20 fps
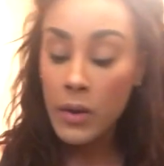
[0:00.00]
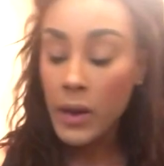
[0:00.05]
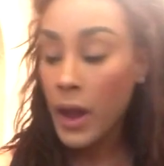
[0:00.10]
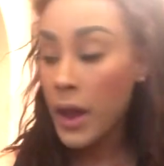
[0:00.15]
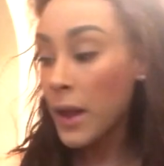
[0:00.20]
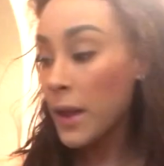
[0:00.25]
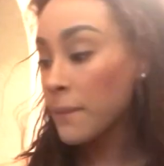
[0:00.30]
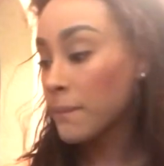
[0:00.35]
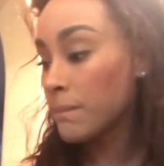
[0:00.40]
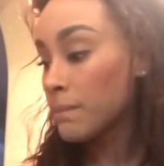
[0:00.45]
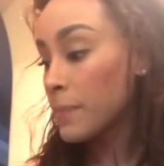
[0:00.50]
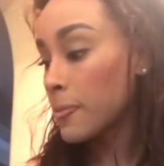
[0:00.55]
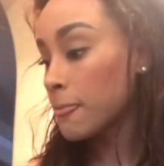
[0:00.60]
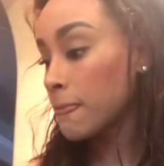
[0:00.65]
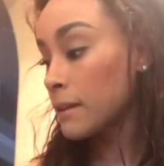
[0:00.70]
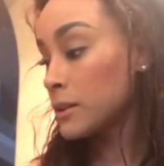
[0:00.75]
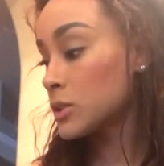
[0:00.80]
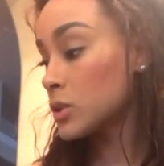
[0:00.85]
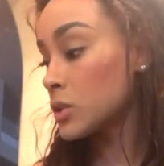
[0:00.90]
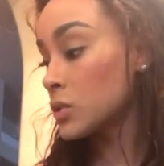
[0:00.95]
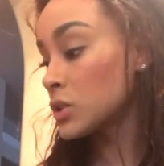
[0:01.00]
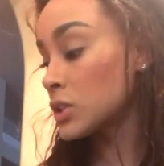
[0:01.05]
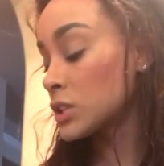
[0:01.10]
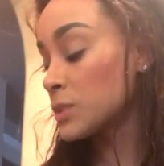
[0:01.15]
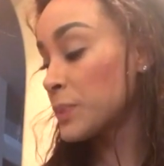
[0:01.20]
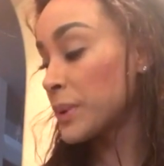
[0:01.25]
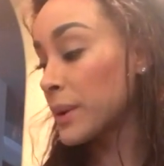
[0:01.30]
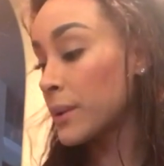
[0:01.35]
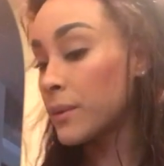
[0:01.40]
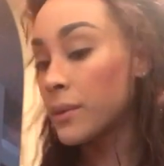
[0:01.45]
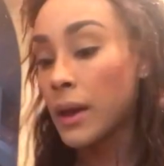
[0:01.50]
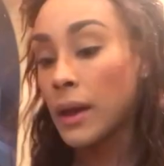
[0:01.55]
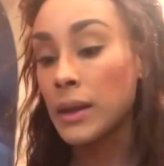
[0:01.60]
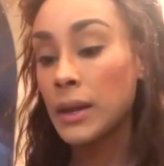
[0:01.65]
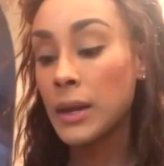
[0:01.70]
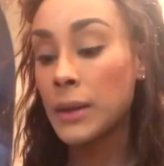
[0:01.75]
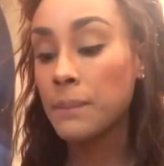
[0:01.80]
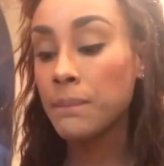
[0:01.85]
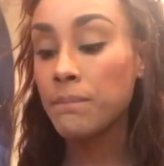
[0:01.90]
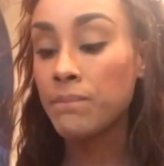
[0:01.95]
Okay, so just sprinkle that
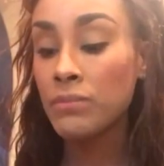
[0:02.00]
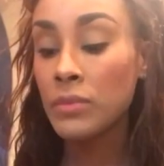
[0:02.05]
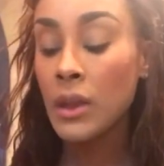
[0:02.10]
in.